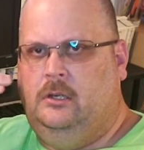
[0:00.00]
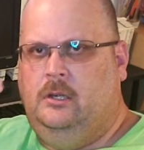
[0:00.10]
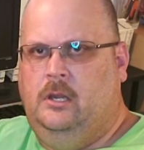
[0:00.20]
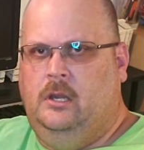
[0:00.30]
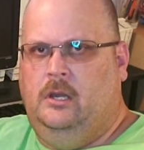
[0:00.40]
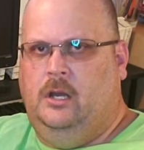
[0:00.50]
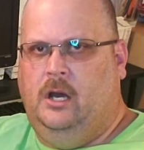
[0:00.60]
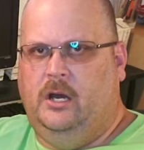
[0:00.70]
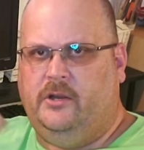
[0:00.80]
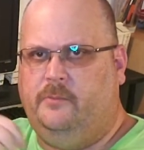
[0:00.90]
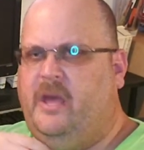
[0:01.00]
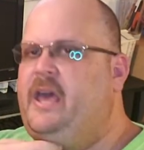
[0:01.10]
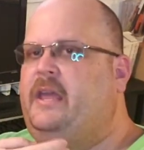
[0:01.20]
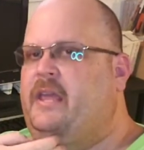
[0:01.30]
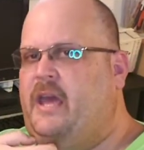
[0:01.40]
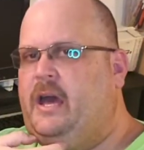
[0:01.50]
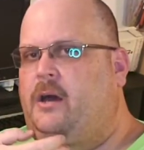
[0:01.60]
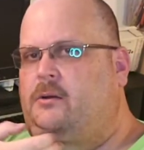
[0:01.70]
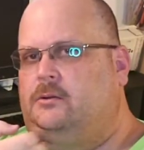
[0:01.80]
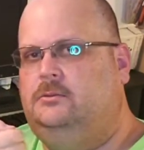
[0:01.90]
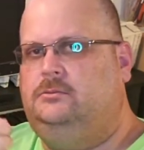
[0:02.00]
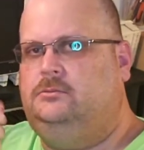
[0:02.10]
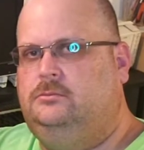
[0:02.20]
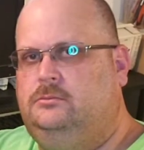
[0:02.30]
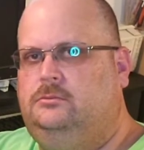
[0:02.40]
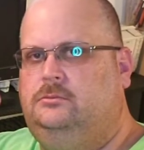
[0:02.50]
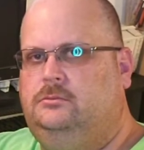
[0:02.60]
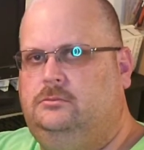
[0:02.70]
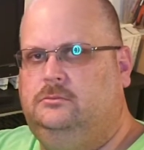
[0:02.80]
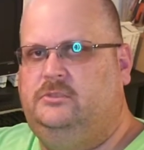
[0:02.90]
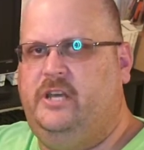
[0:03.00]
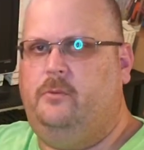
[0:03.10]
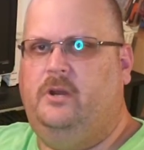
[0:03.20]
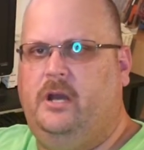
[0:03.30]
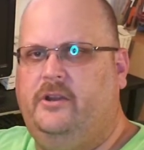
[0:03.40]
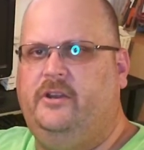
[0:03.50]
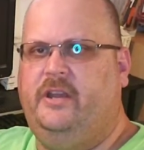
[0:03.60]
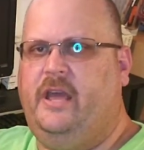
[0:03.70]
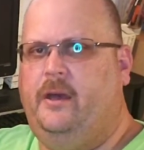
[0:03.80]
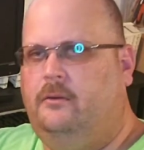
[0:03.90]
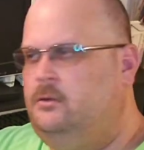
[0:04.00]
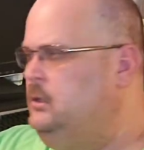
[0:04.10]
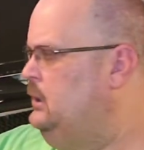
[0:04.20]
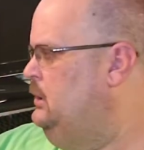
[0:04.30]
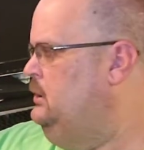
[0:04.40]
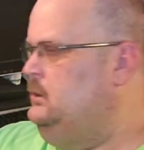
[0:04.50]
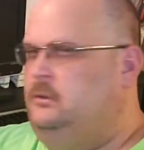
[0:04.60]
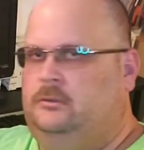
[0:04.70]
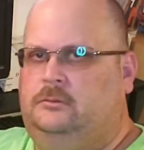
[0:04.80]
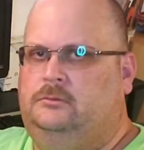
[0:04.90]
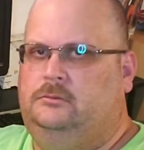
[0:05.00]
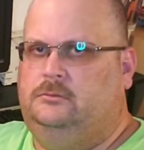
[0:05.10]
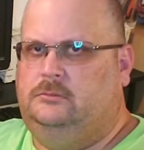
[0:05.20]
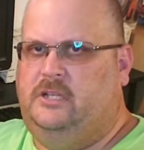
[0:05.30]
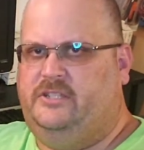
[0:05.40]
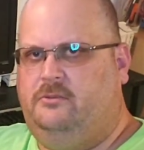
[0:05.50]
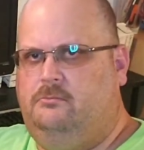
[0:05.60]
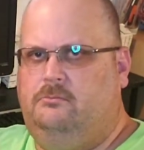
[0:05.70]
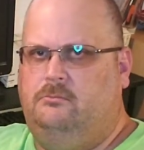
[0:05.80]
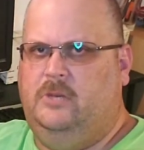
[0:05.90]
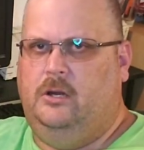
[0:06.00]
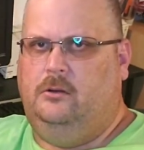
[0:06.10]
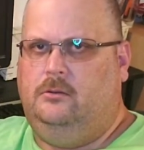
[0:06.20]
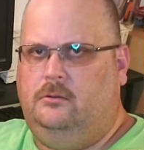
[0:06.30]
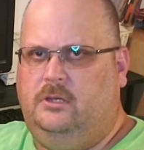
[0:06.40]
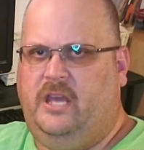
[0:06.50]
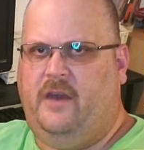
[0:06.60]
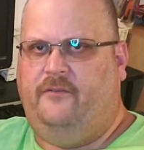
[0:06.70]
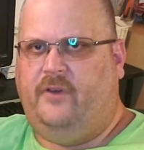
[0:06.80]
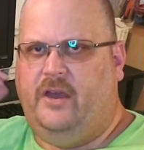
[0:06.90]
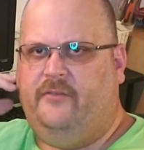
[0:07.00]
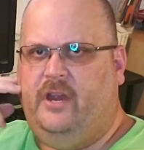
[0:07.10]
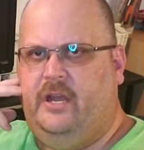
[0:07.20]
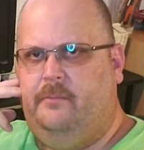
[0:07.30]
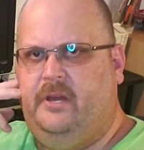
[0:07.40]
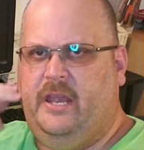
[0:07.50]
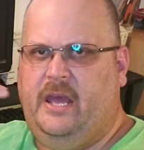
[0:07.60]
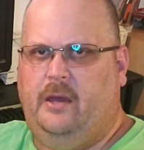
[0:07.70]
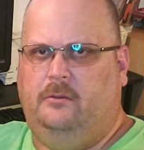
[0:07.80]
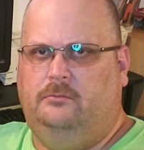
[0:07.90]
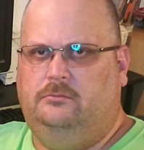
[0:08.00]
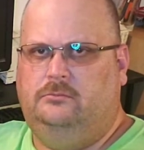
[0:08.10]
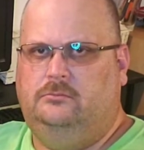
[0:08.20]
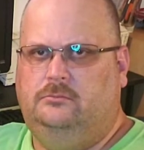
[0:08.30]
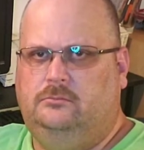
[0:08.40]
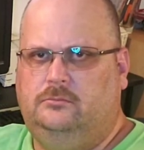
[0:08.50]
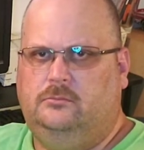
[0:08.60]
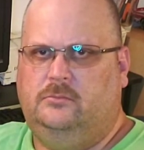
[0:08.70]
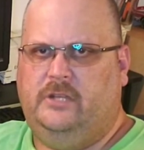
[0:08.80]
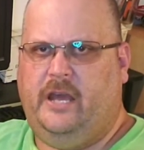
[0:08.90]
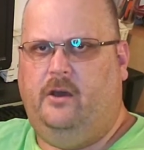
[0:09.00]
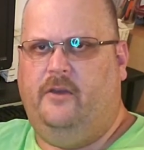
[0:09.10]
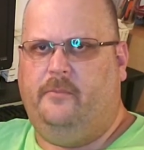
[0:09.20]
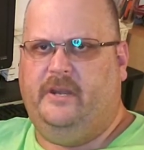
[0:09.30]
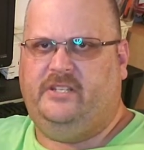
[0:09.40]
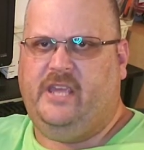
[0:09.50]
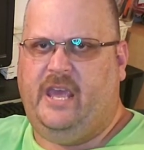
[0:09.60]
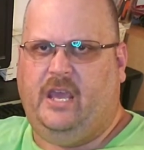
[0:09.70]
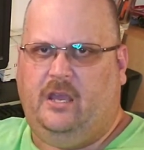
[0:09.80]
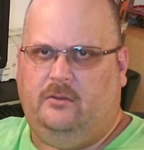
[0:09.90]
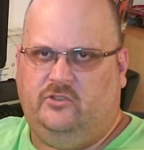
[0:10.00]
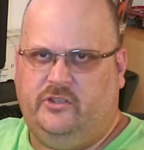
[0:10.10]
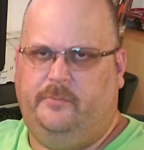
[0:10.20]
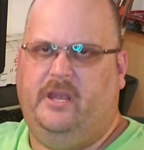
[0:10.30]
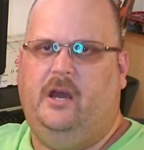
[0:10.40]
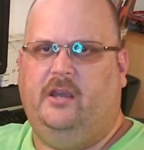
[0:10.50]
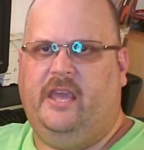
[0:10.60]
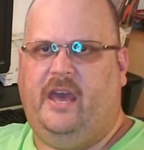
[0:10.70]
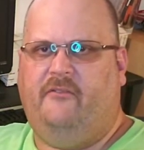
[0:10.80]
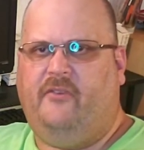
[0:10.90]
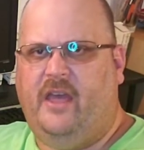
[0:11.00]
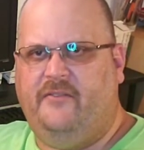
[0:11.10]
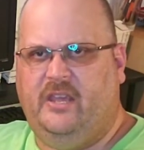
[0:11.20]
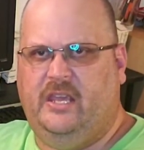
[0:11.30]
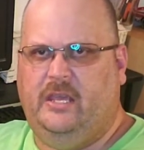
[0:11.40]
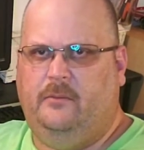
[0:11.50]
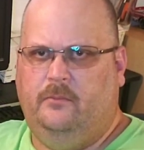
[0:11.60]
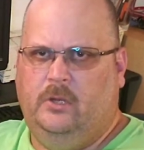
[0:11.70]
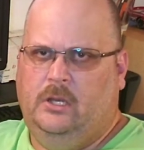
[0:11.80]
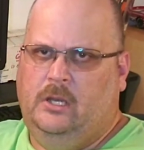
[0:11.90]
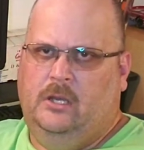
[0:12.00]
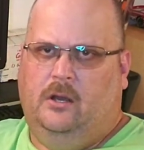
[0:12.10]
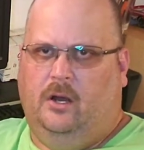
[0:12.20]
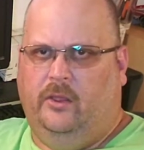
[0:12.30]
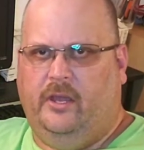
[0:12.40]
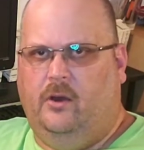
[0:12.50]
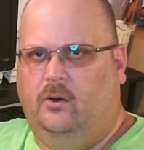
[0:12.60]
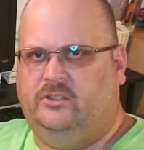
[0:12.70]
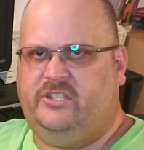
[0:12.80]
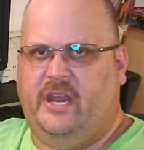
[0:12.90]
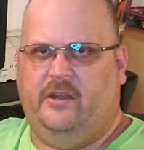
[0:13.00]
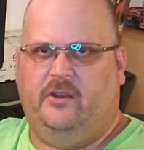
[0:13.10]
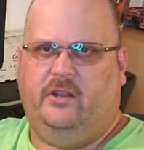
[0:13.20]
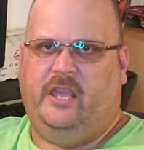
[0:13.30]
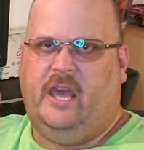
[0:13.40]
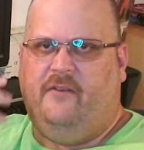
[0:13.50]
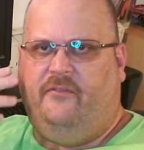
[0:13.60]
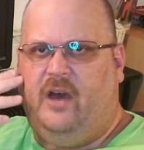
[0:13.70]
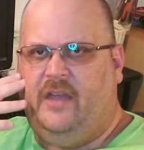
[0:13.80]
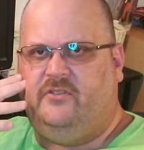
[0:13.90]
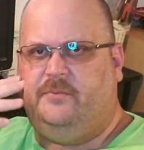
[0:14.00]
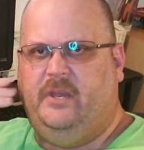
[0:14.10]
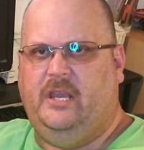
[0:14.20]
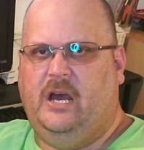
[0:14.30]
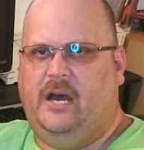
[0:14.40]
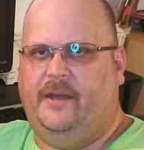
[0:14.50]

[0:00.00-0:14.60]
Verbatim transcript: 100 meg, yeah, 10 100, yeah. That's, you know, Cat 5 rated, but yeah. Now everybody's got, should be on Cat 5e. All the old standard of Cat 5 should be gone.